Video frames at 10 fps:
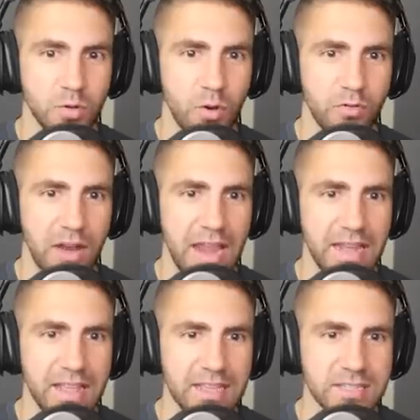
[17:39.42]
over
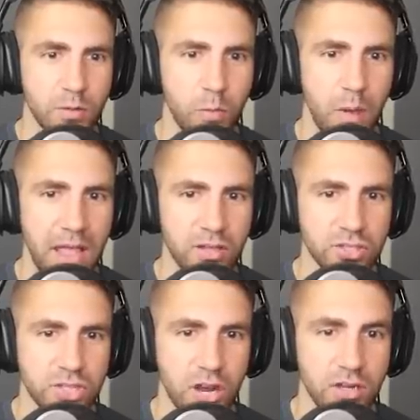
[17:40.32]
80 against the whale
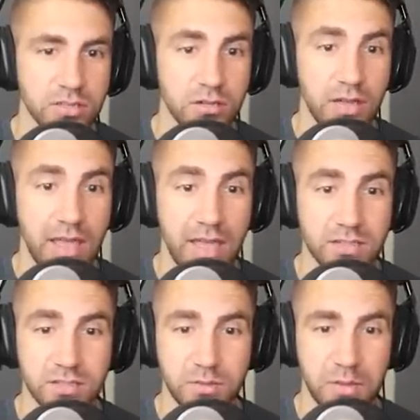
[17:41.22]
sharks. Okay,
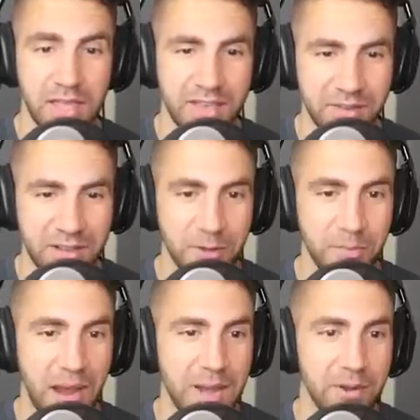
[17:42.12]
actually, we couldn't
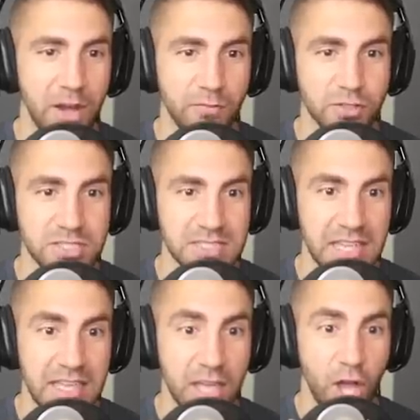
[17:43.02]
bite them enough to
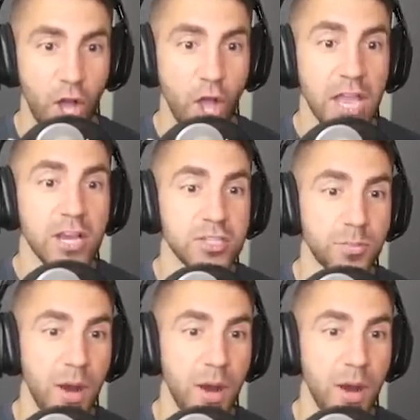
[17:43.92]
see. Here's the